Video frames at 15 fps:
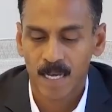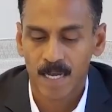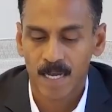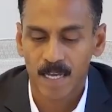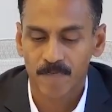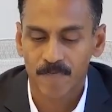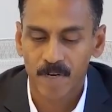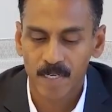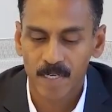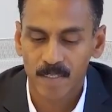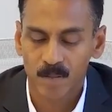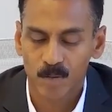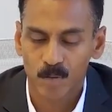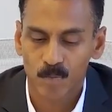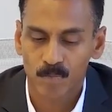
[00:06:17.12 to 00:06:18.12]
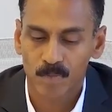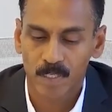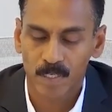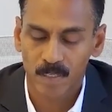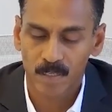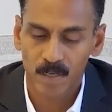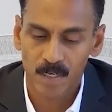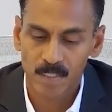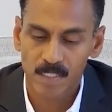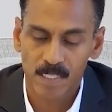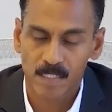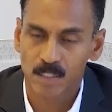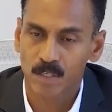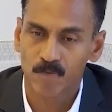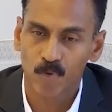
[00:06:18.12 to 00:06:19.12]
And I felt the technology
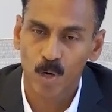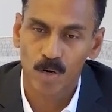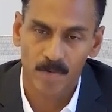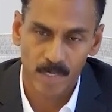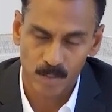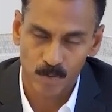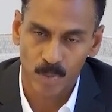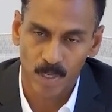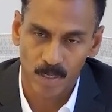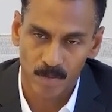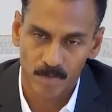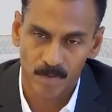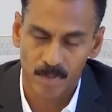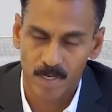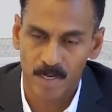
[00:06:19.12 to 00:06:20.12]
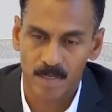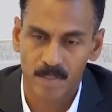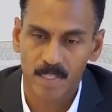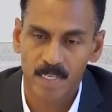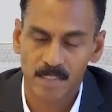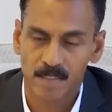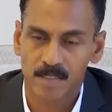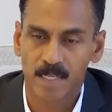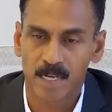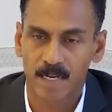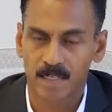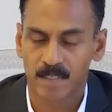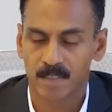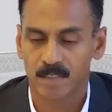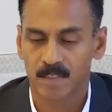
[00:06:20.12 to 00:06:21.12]
has evolved as well. There are things
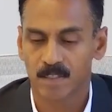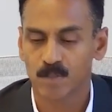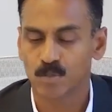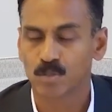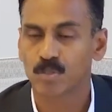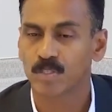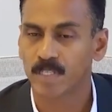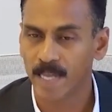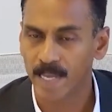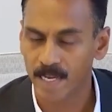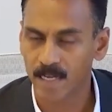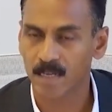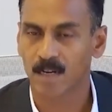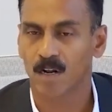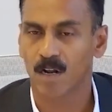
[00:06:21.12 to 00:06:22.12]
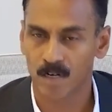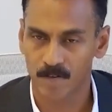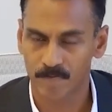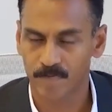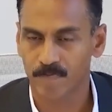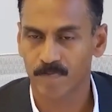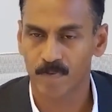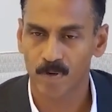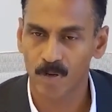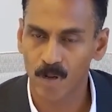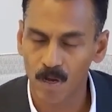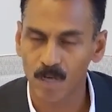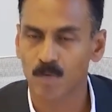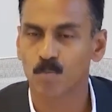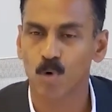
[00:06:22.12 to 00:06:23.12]
that used to take a
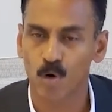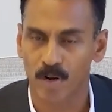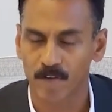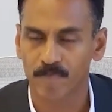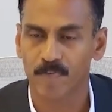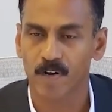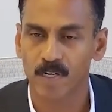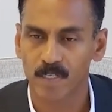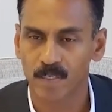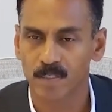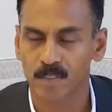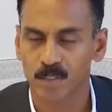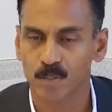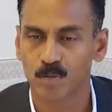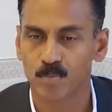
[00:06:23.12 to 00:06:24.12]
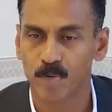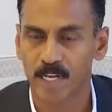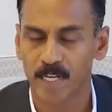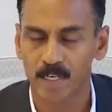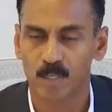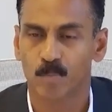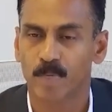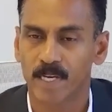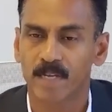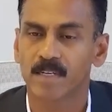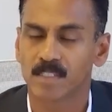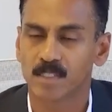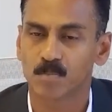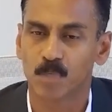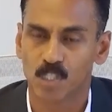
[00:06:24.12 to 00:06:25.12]
lot more effort to bring it to
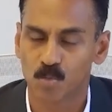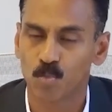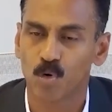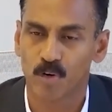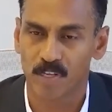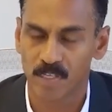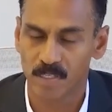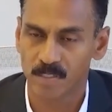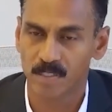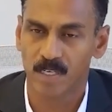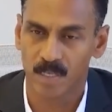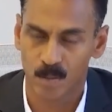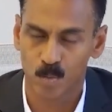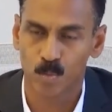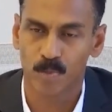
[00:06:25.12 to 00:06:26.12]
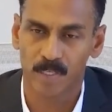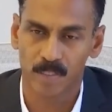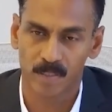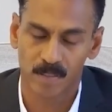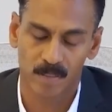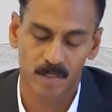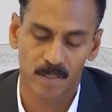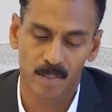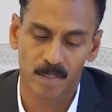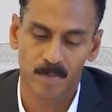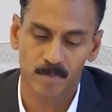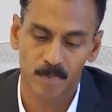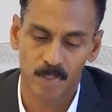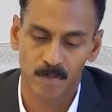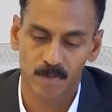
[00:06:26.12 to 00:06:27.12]
bear. It's much more easier with
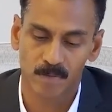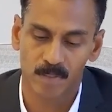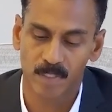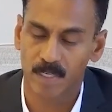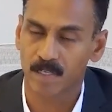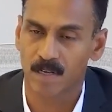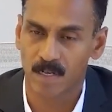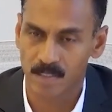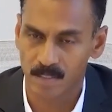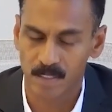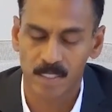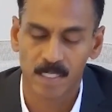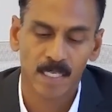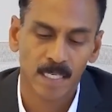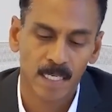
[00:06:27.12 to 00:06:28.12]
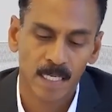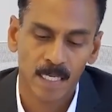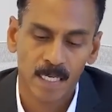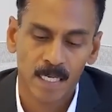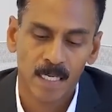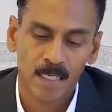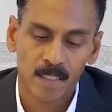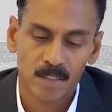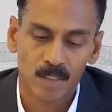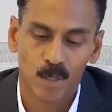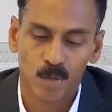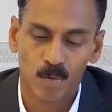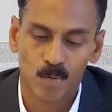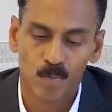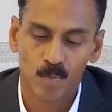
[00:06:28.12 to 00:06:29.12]
the technology.
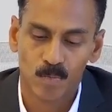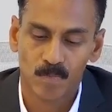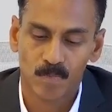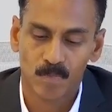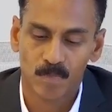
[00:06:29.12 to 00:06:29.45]
So